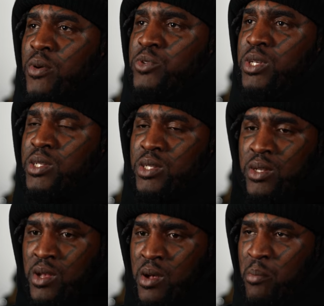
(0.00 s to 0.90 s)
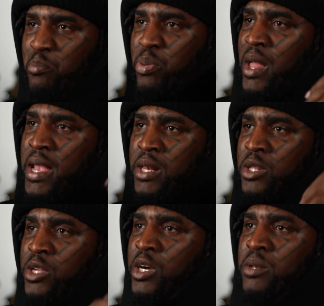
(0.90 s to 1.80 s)
from just
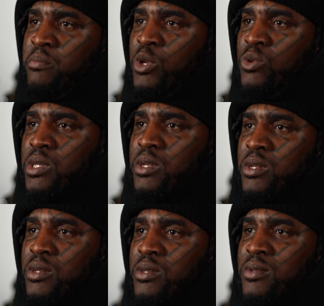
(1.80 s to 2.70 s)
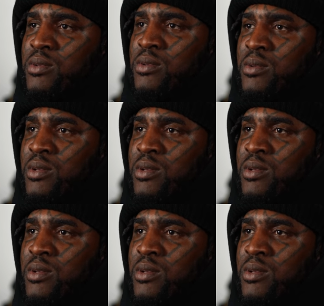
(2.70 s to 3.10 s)
blatant good music." Mm-hmm.